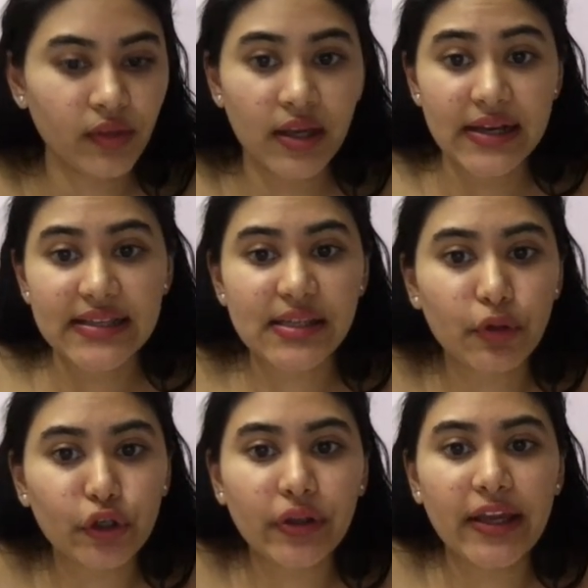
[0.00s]

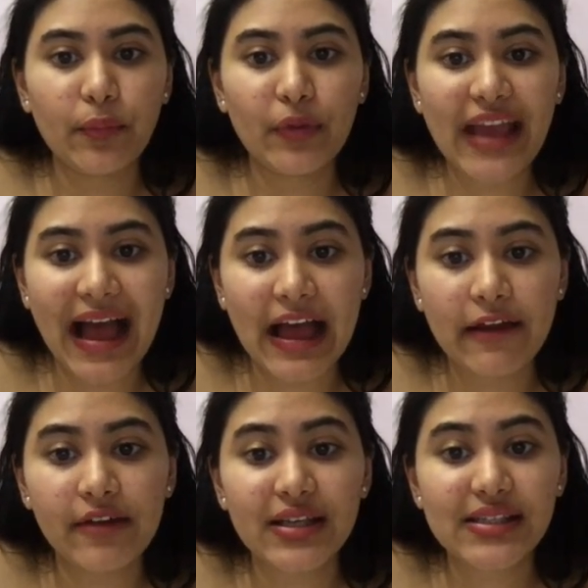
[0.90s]
Similarly, we have
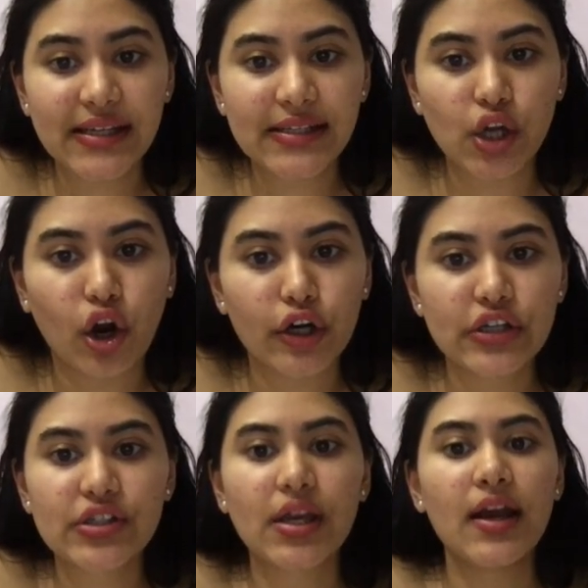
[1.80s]
6
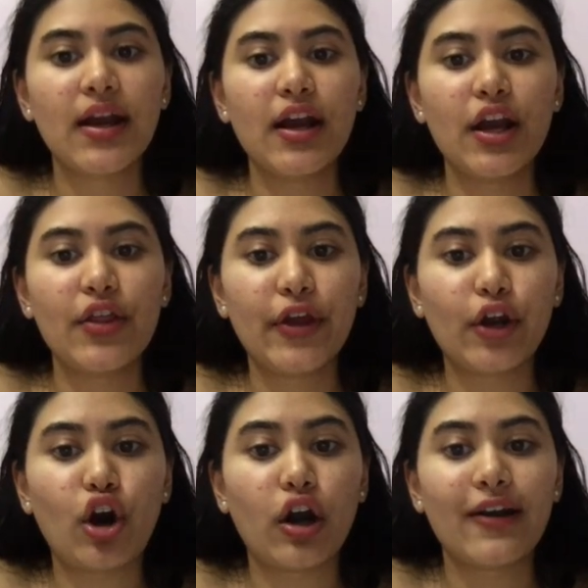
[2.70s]
R's. There
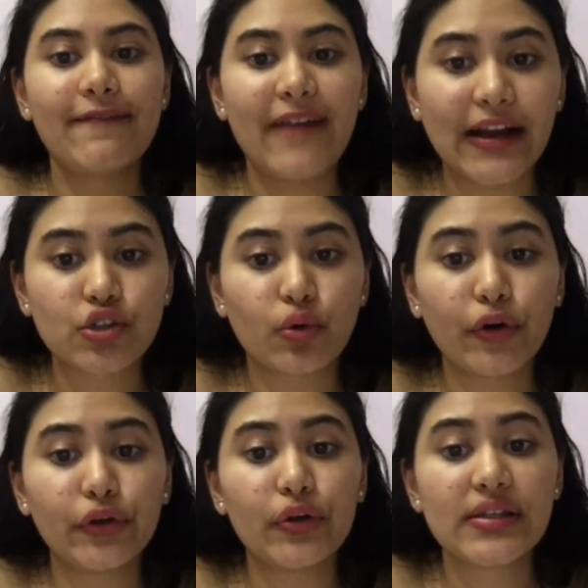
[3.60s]
are
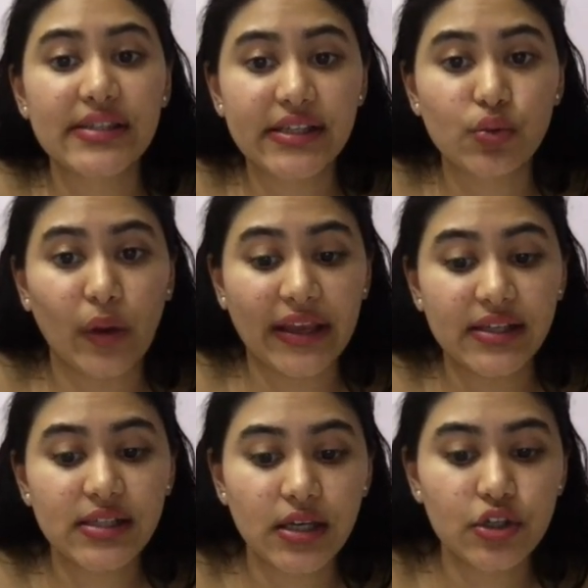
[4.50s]
factorial 6
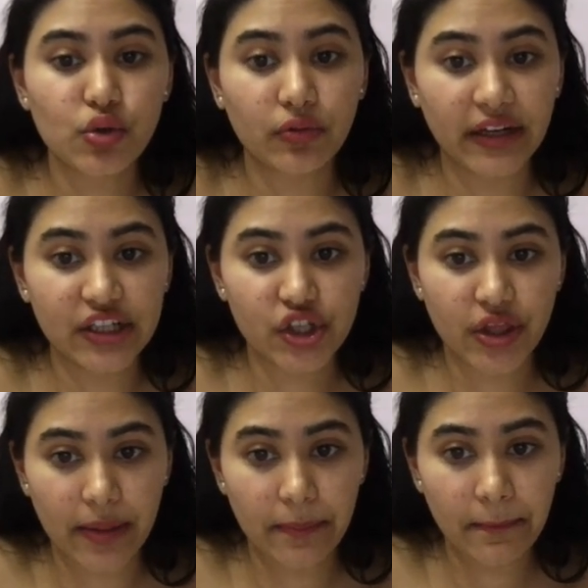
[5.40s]
ways to arrange
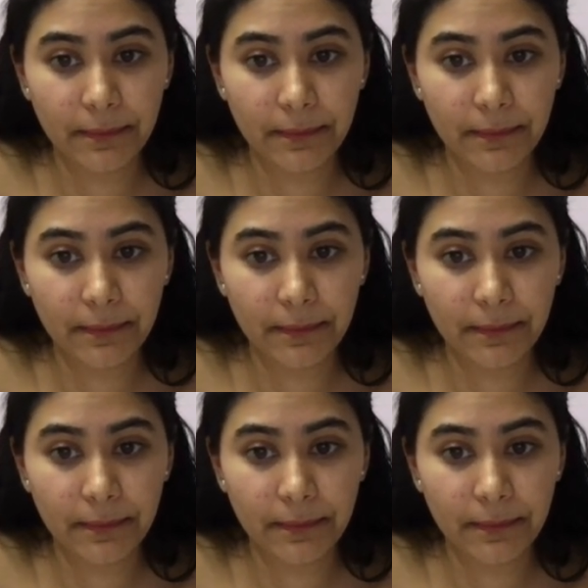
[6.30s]
them.